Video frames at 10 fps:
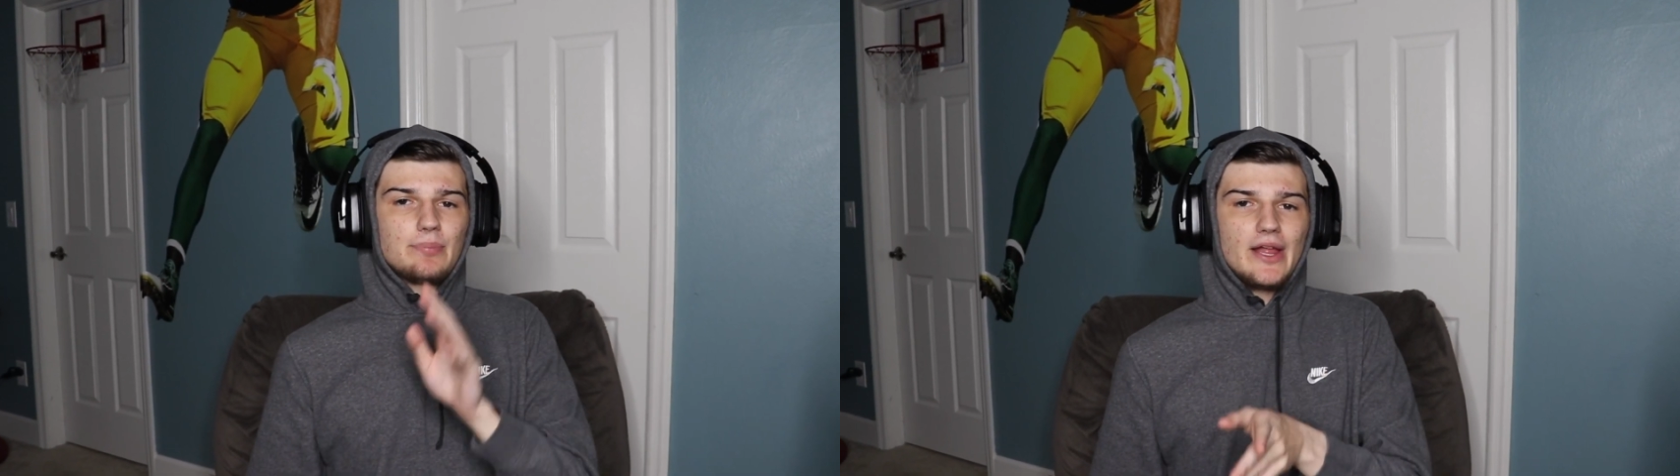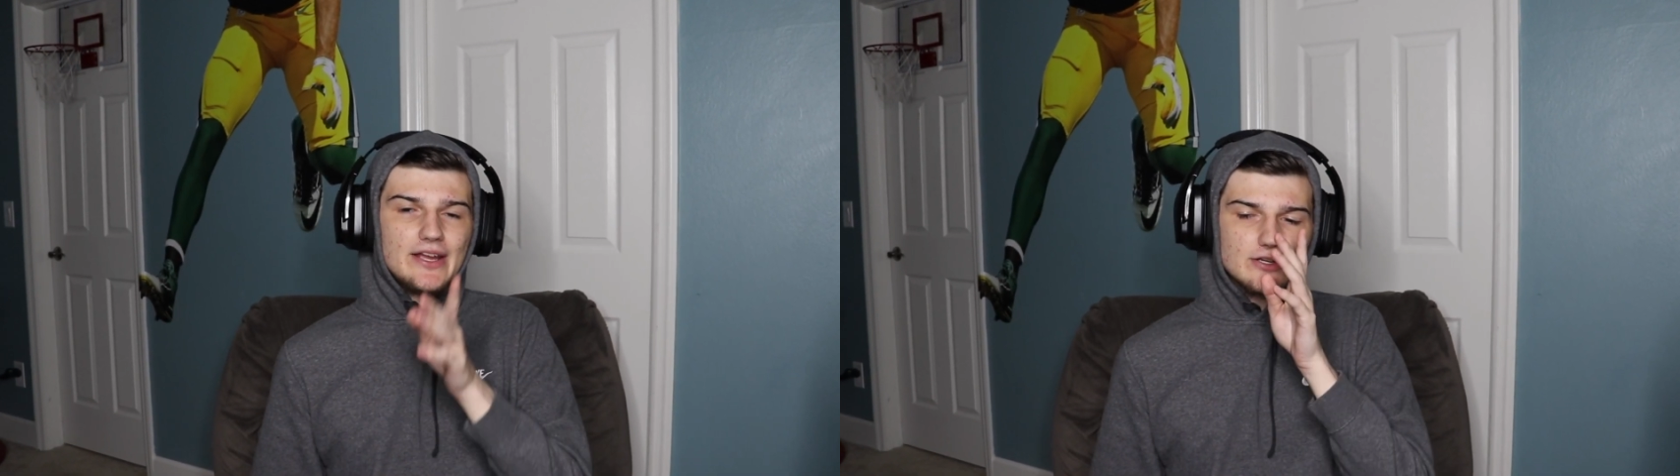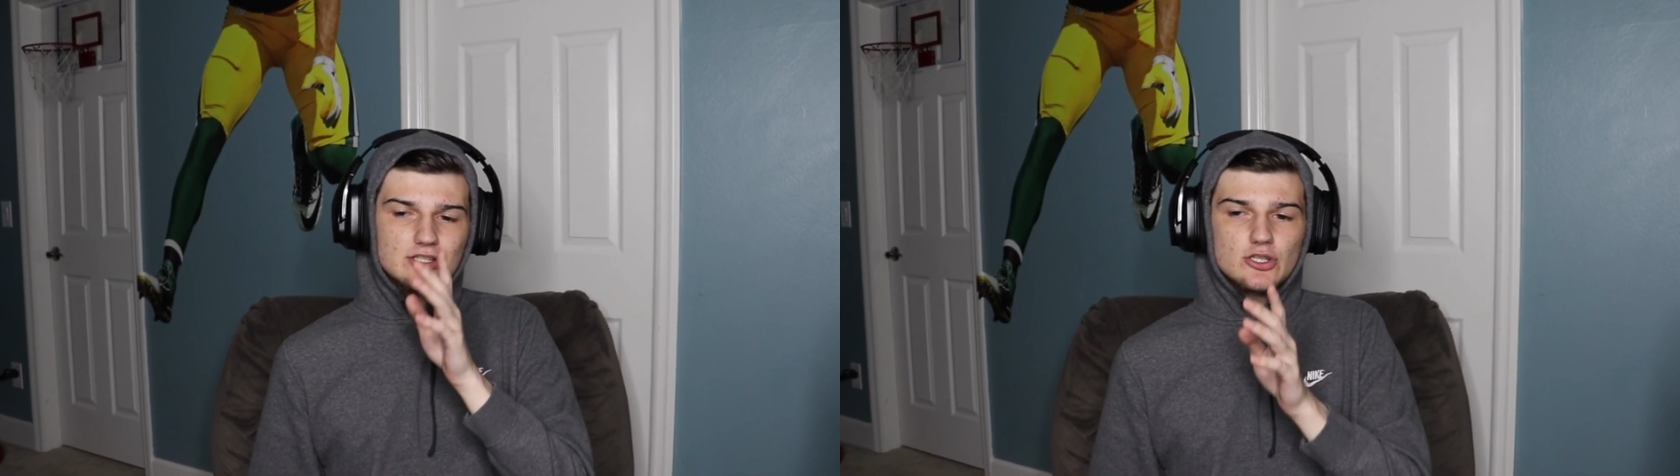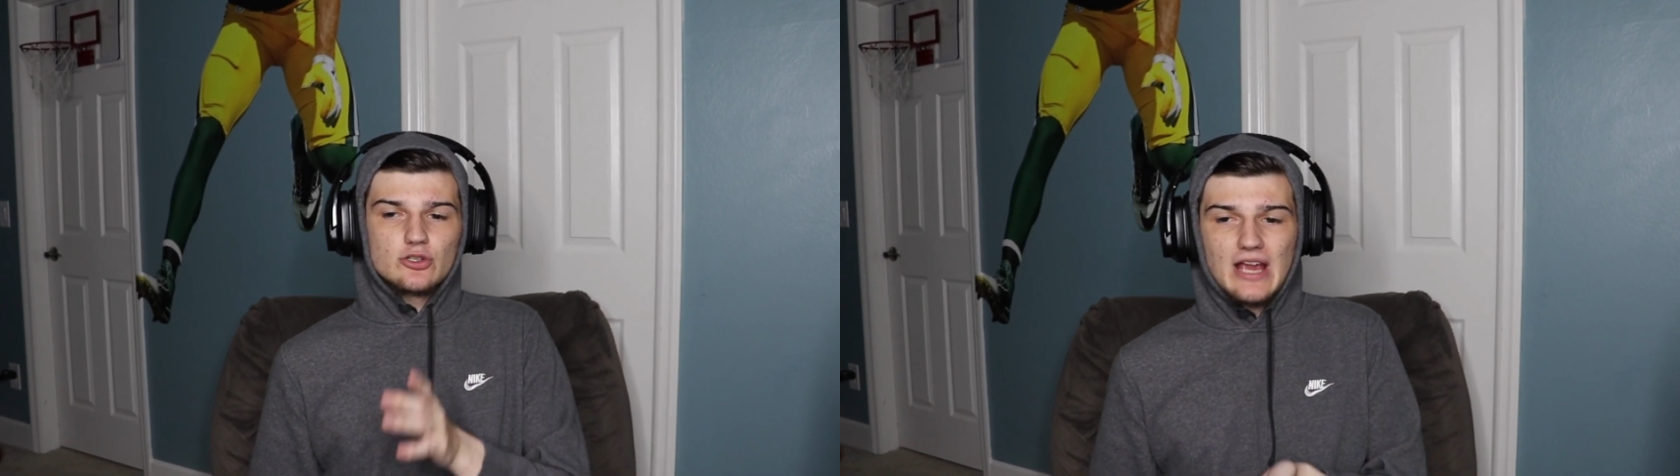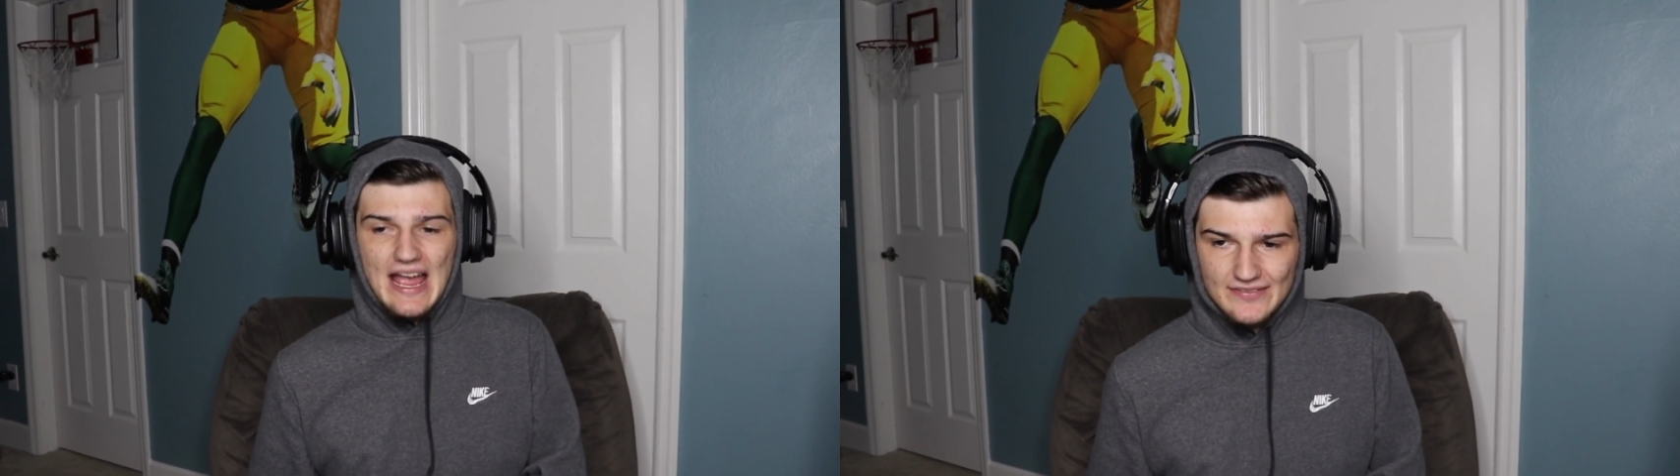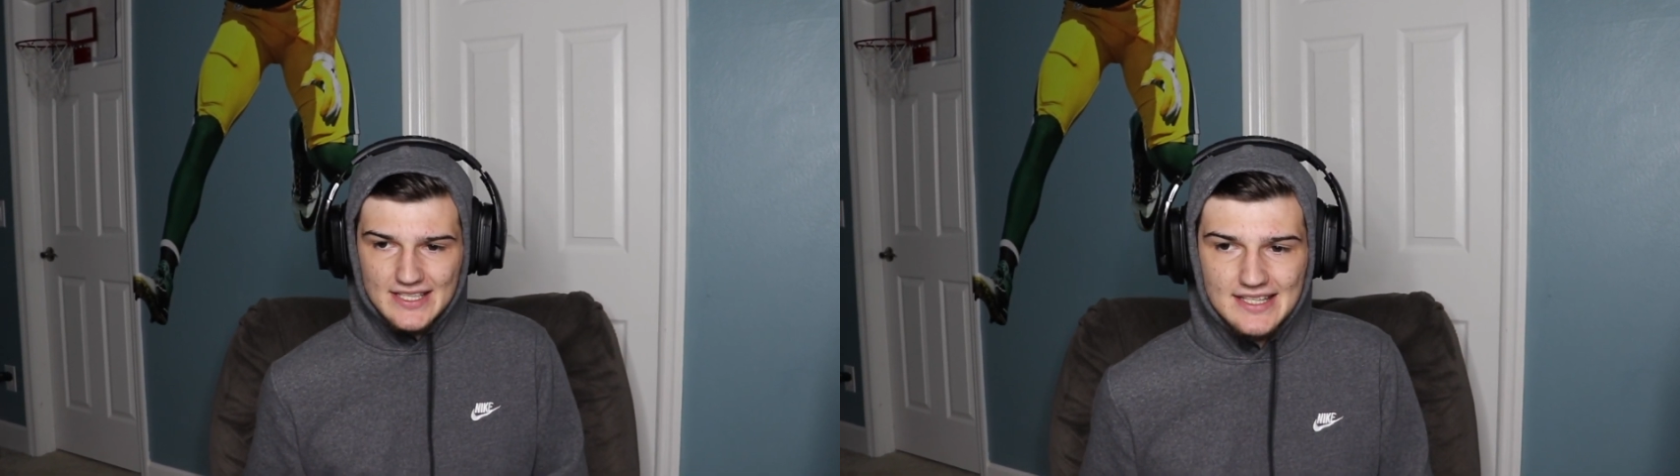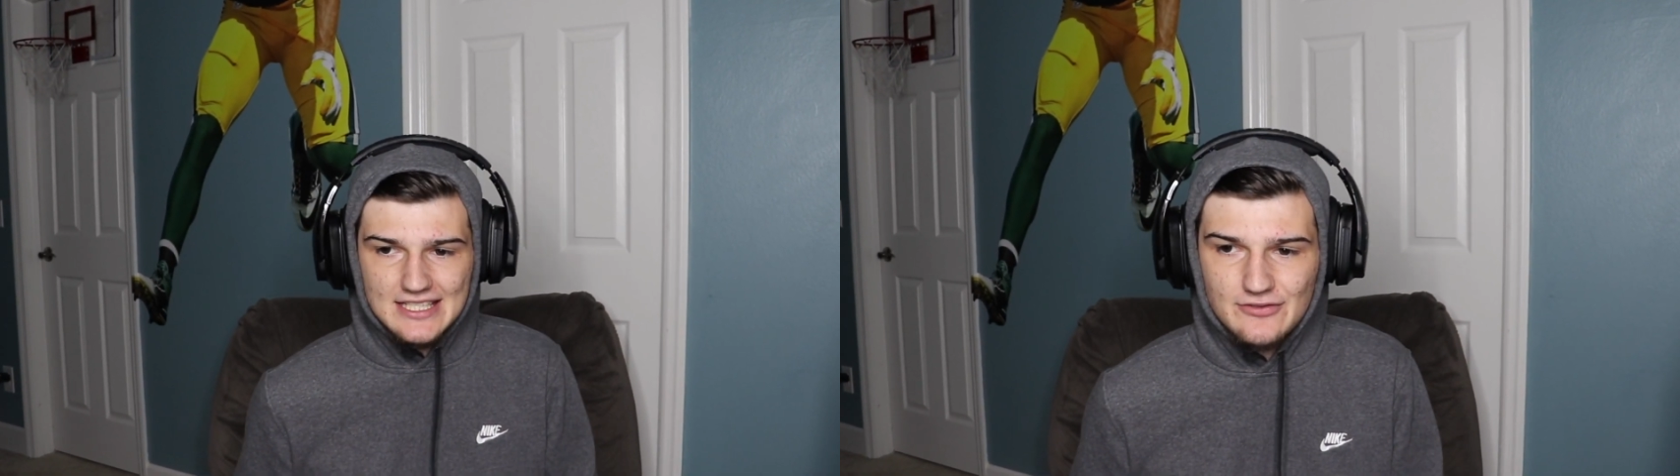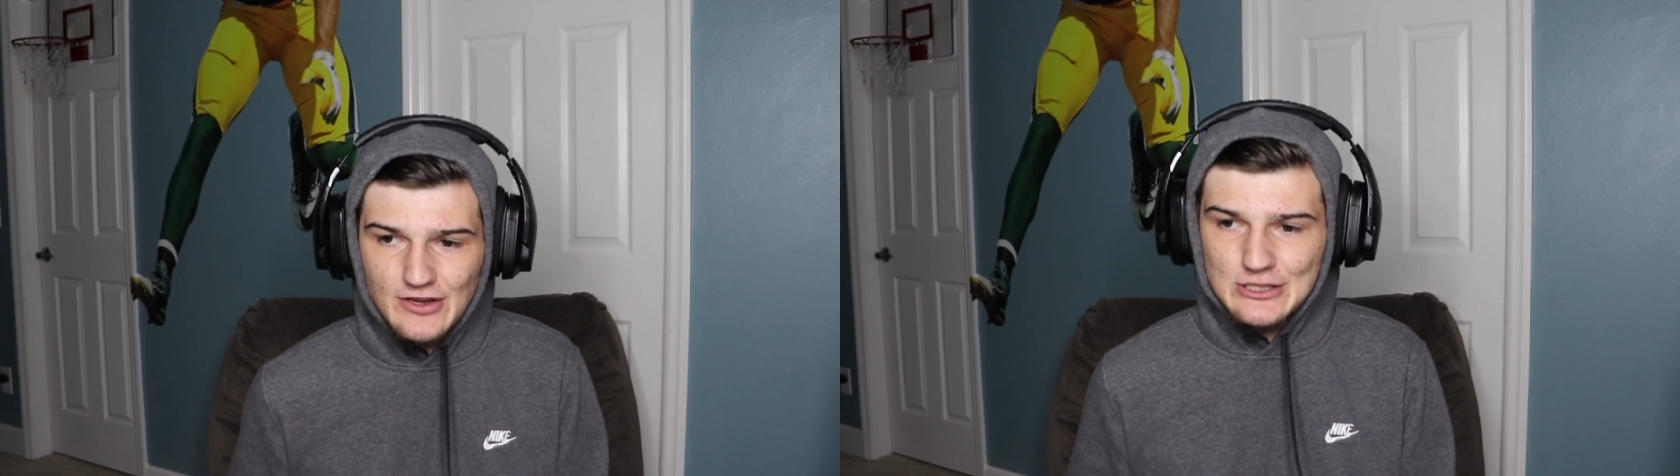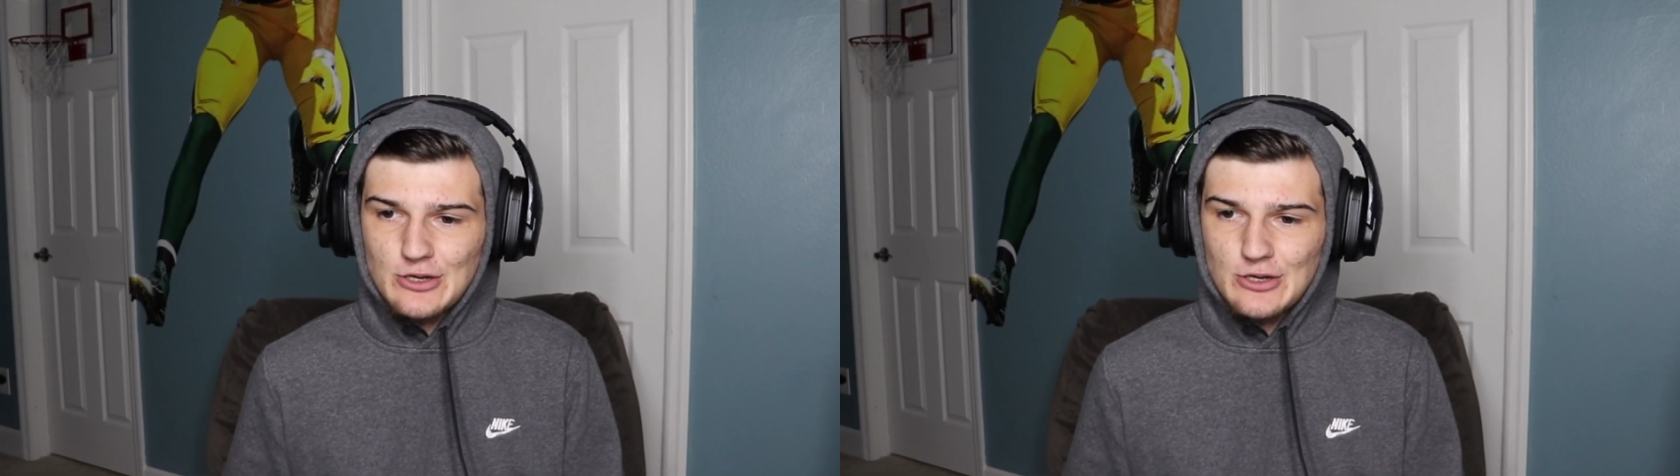players draft in this video.